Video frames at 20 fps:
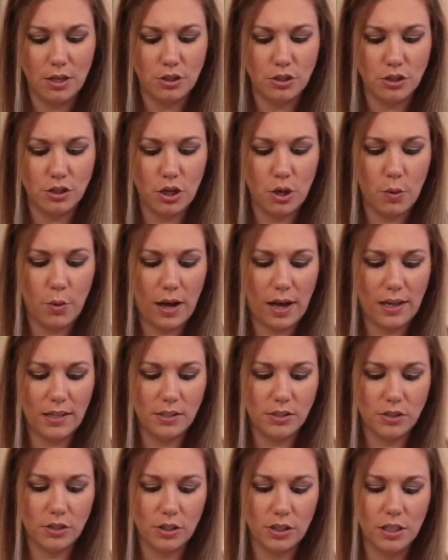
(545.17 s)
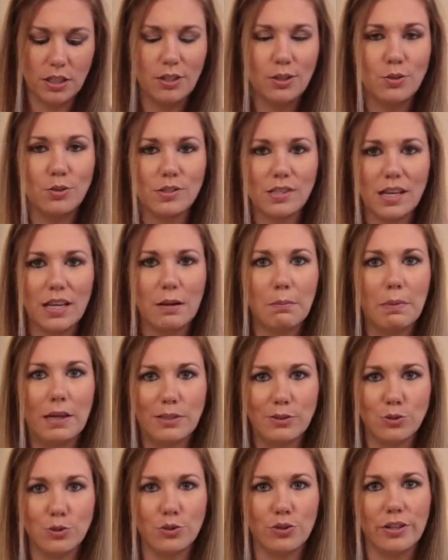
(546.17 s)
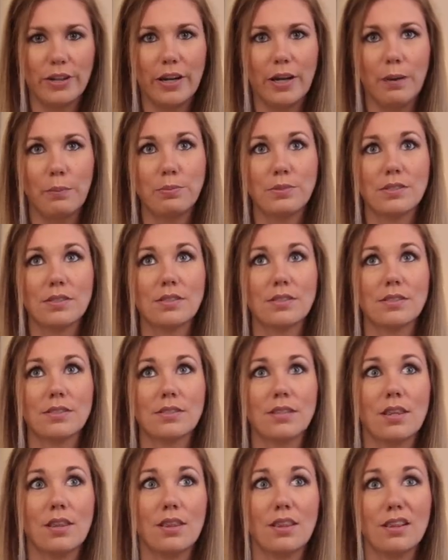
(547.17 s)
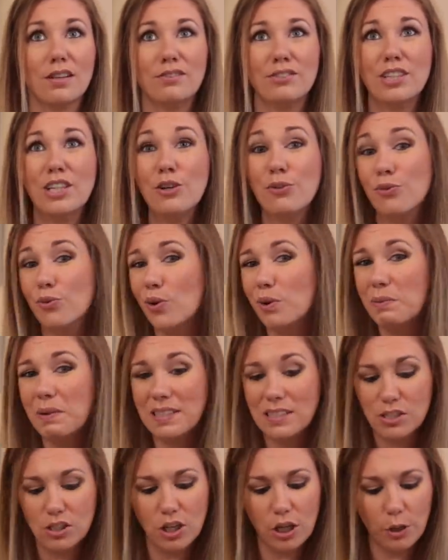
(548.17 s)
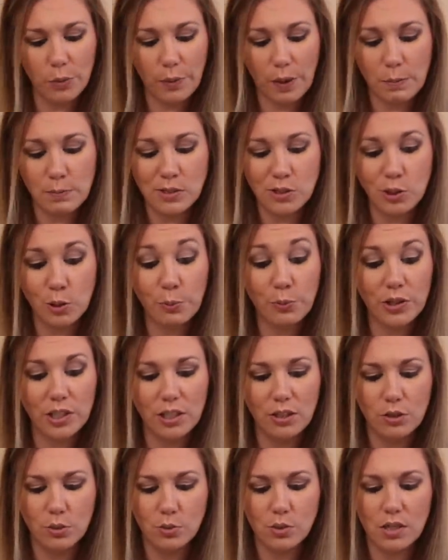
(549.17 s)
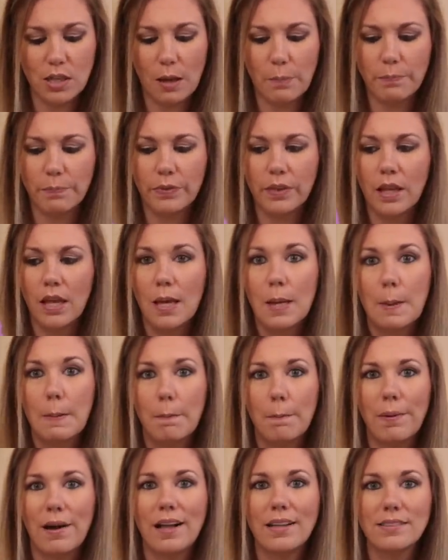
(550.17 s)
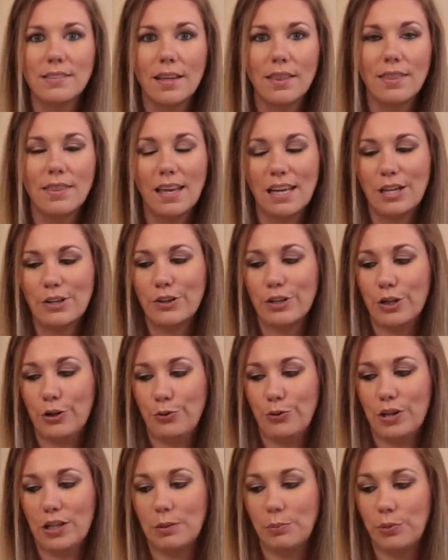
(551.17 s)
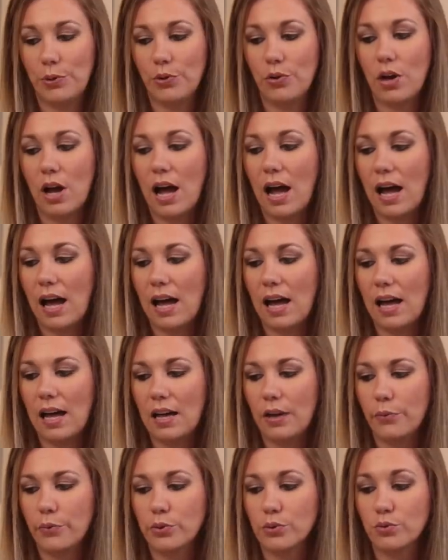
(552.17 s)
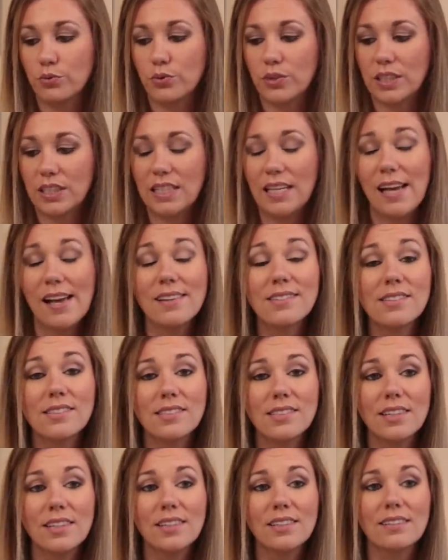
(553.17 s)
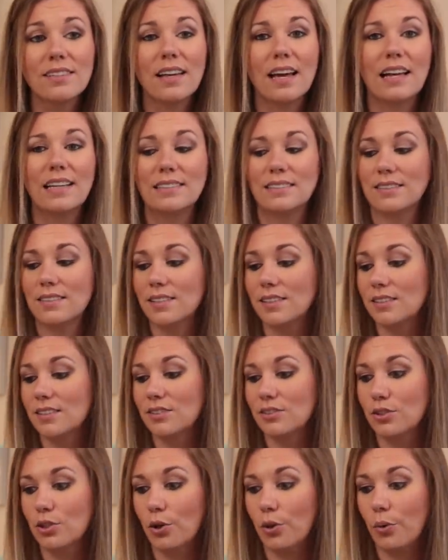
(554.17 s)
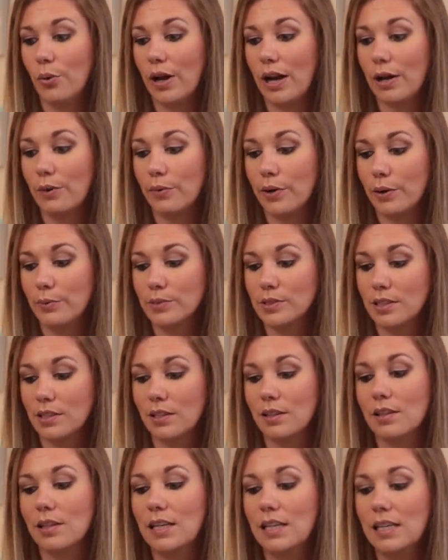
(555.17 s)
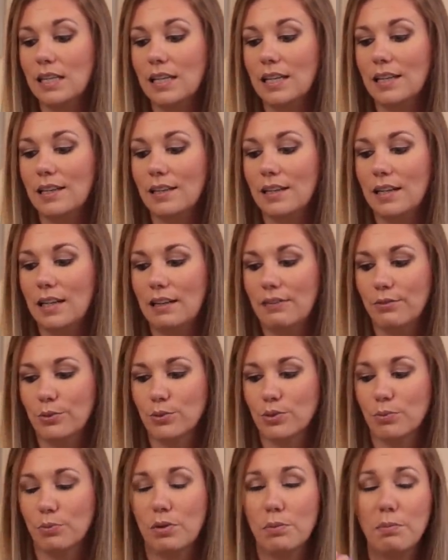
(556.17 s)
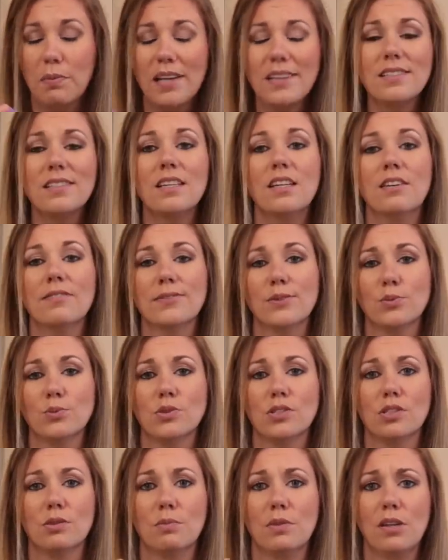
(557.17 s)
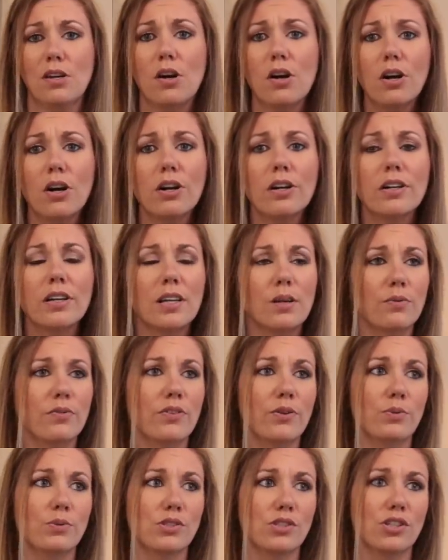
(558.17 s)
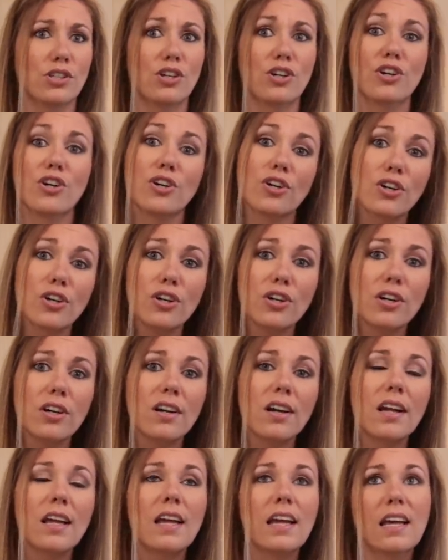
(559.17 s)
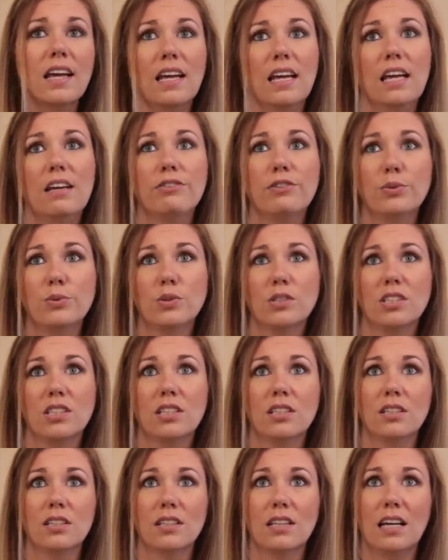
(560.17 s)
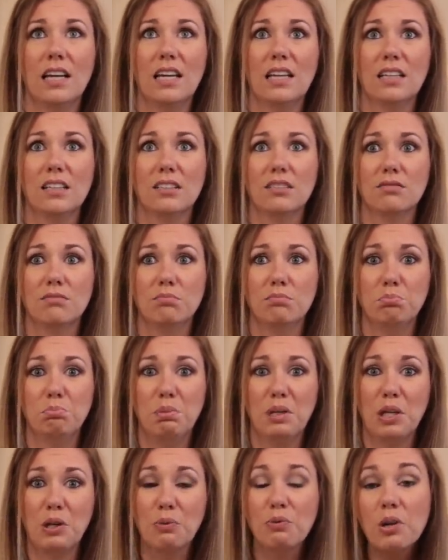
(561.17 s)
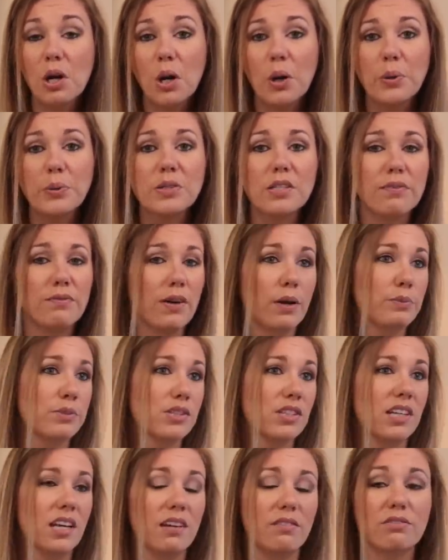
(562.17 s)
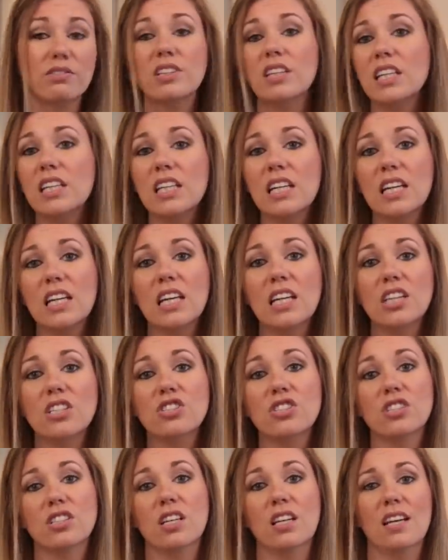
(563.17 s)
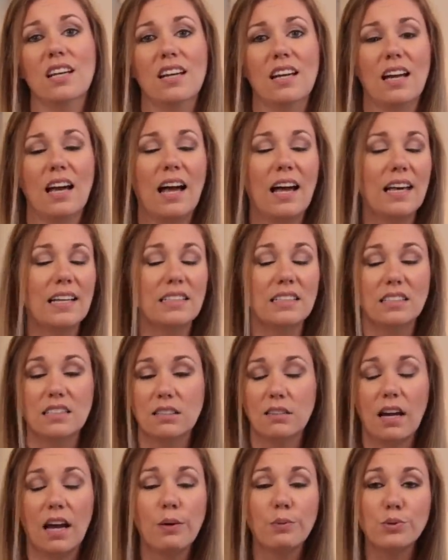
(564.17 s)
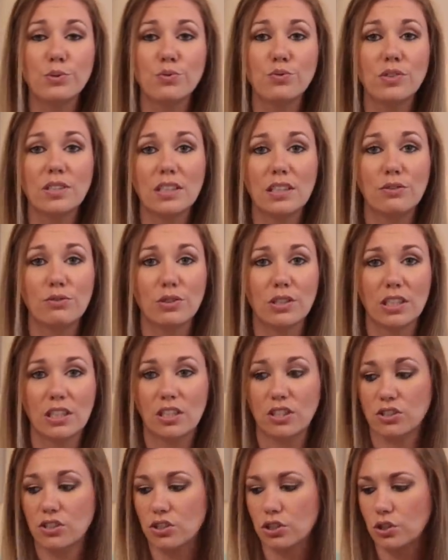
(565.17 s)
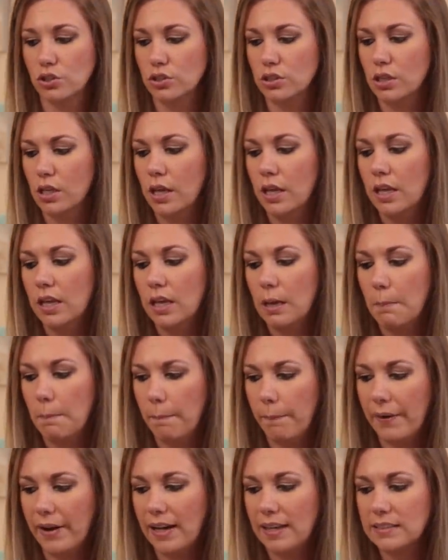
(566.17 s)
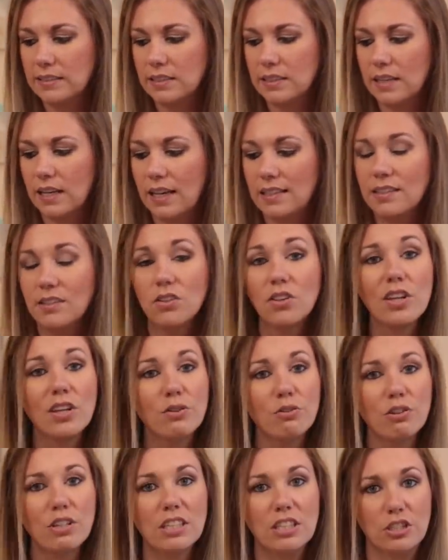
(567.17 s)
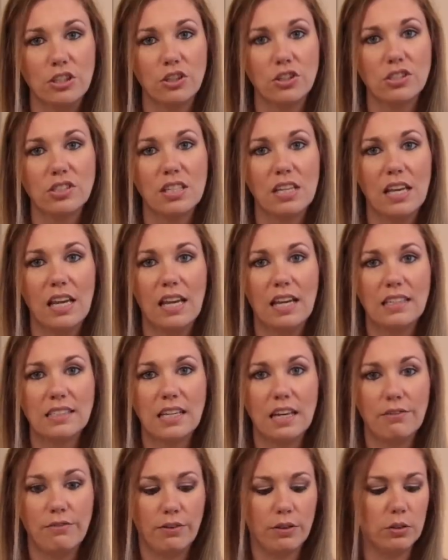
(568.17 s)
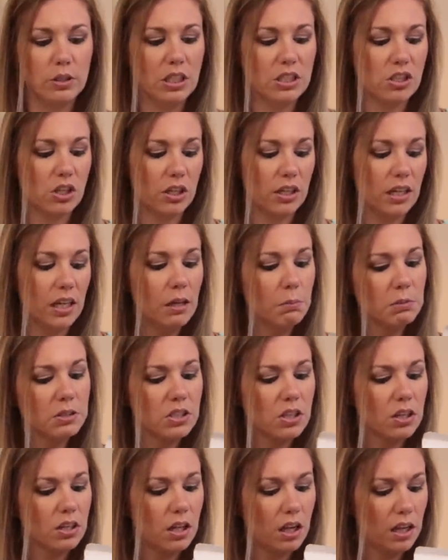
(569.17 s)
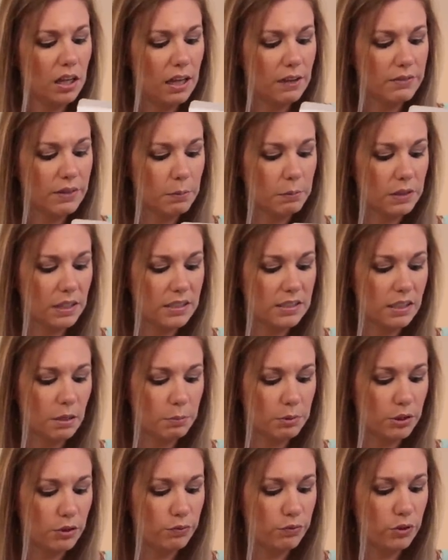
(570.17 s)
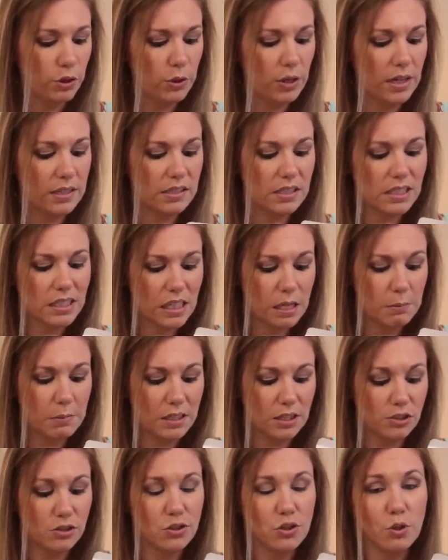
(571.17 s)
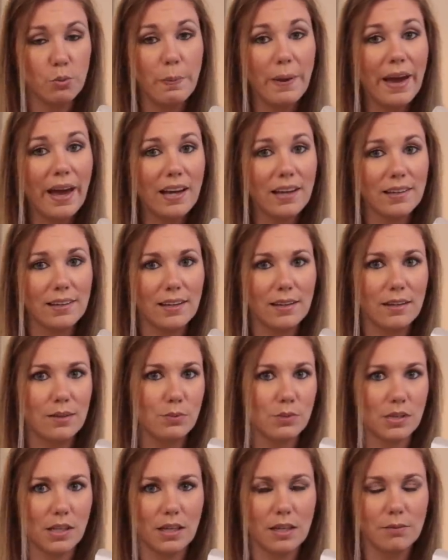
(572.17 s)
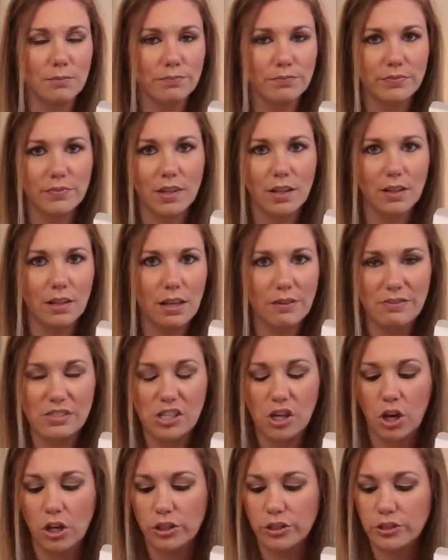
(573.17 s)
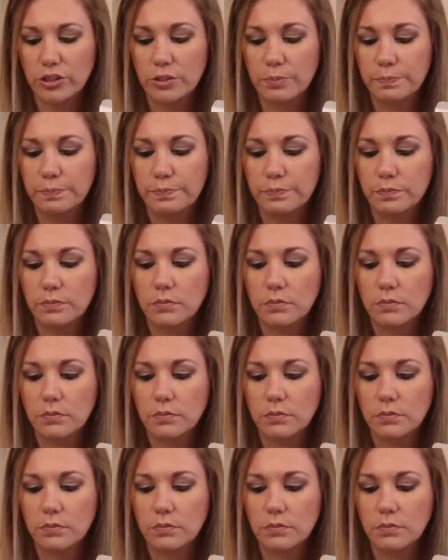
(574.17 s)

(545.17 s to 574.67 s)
So I started using menstrual cups three or four months ago. I'm still pretty new to them, but they are incredible. I was really hesitant. I didn't know how I was going to like it, if it was going to be messy, if it was going to be hard, if it was going to hurt, if it was going to like be gross, if I was going to have leakage. I, I was really, really concerned. But I did a lot of research and I found these on Amazon. I'll have them linked down below for you guys. This came in a two pack and I think it was like $11.